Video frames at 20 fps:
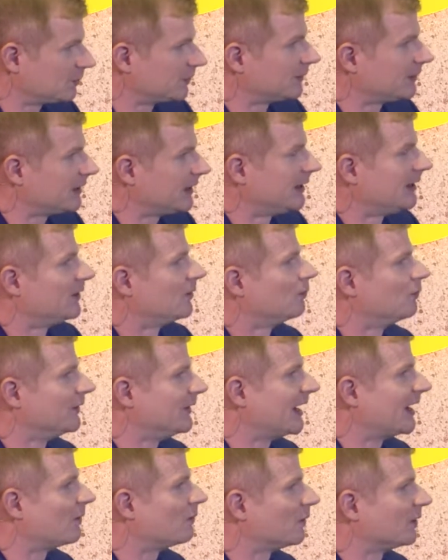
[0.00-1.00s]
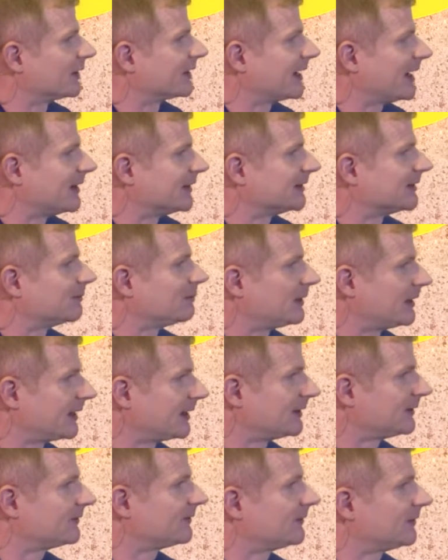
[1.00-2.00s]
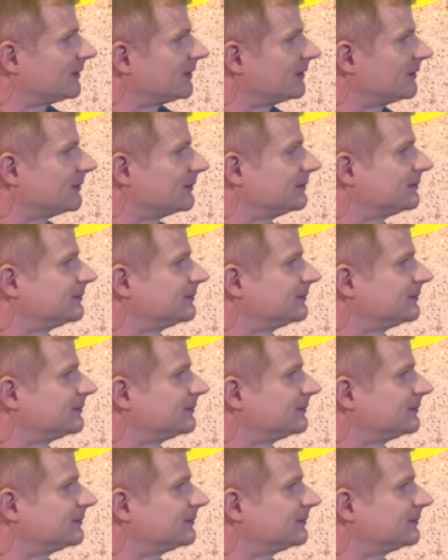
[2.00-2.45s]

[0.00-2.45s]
Would that work out as a plan for you?